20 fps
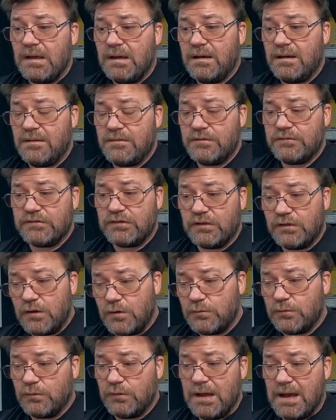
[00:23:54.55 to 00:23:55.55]
There's a
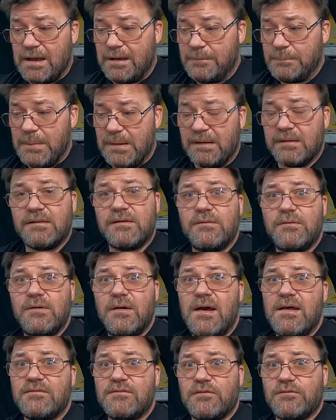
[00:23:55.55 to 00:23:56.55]
local guy apparently who
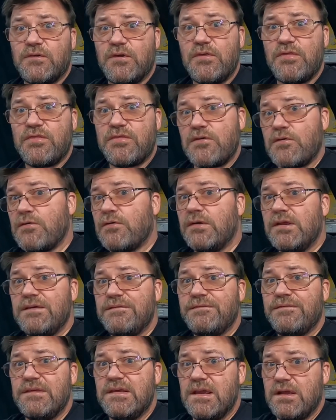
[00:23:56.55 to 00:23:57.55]
has over
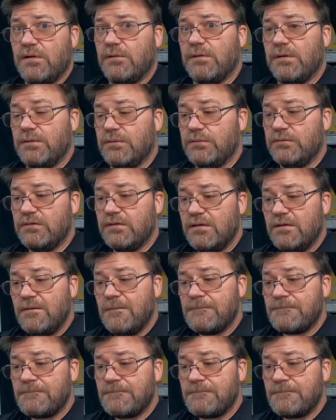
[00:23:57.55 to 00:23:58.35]
30 Fieros.